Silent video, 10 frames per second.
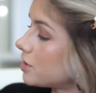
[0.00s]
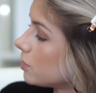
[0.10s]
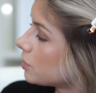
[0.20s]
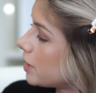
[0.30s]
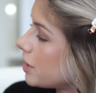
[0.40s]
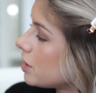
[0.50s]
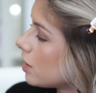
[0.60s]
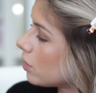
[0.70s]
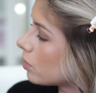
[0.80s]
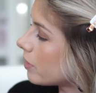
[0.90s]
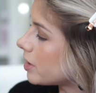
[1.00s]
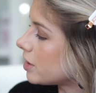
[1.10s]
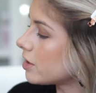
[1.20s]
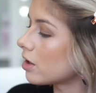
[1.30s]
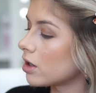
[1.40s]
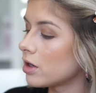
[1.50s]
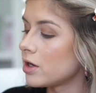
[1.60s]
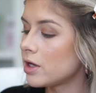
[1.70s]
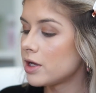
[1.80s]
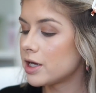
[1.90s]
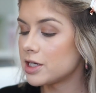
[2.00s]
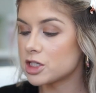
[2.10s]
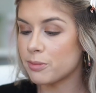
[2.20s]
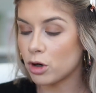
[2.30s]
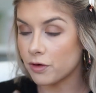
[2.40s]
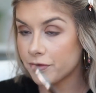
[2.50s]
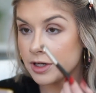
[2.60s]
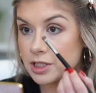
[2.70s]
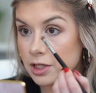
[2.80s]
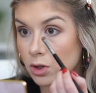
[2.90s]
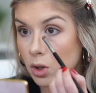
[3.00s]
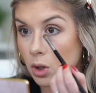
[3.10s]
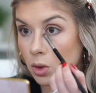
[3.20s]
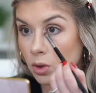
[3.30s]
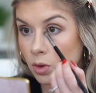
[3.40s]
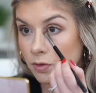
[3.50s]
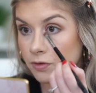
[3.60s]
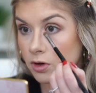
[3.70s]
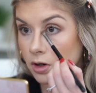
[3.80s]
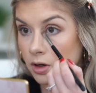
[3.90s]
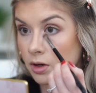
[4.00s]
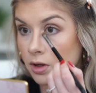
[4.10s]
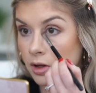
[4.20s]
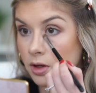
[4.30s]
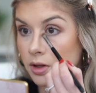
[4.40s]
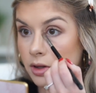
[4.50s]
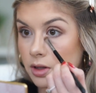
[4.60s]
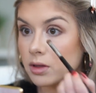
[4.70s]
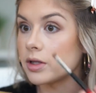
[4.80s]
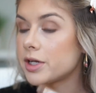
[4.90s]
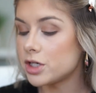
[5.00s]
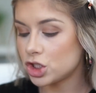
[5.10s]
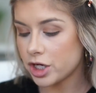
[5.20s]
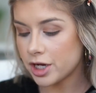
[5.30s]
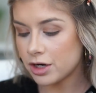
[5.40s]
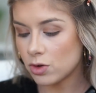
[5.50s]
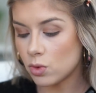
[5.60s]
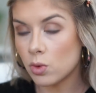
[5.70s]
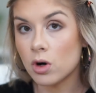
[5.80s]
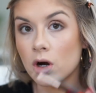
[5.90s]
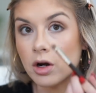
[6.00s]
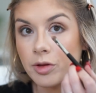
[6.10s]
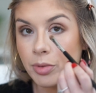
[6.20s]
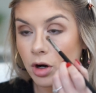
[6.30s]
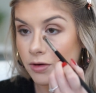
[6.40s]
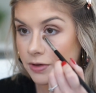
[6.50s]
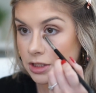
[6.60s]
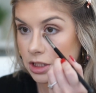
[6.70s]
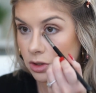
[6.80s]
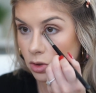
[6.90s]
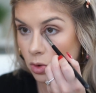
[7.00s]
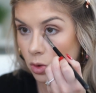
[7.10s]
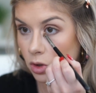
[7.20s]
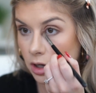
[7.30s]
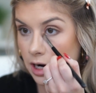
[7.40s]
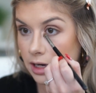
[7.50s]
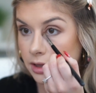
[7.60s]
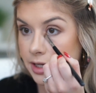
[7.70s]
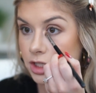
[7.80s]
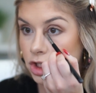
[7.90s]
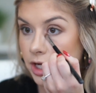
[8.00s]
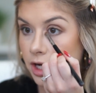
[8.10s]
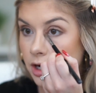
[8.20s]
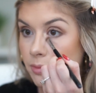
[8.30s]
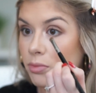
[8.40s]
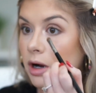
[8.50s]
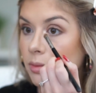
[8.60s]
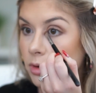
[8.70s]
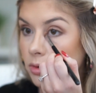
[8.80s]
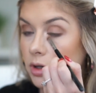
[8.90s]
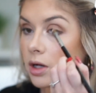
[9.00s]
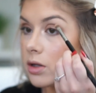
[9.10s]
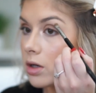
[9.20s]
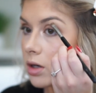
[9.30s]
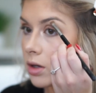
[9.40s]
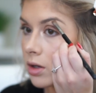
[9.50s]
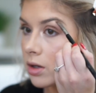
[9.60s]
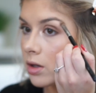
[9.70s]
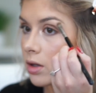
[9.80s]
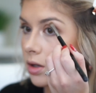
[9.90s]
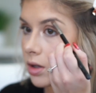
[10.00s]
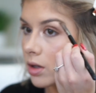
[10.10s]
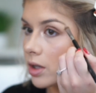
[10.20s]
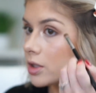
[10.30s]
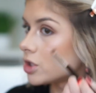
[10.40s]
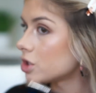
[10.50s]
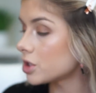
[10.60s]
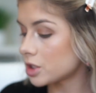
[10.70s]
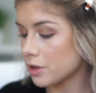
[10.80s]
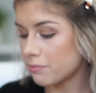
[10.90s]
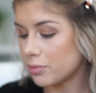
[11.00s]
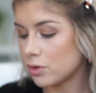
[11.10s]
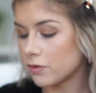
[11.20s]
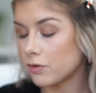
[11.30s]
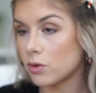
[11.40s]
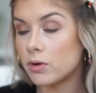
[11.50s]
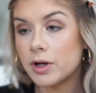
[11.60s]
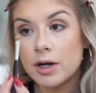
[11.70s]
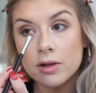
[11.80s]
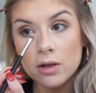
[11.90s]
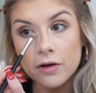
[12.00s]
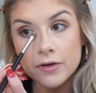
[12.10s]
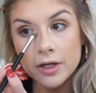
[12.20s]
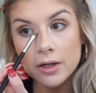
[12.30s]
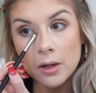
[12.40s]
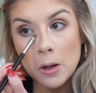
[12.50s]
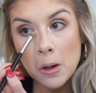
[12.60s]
The silk teddy color right here is a perfect either all over the lid shade or the perfect inner corner highlight shade and brow bone color. It's just beautiful and I love it.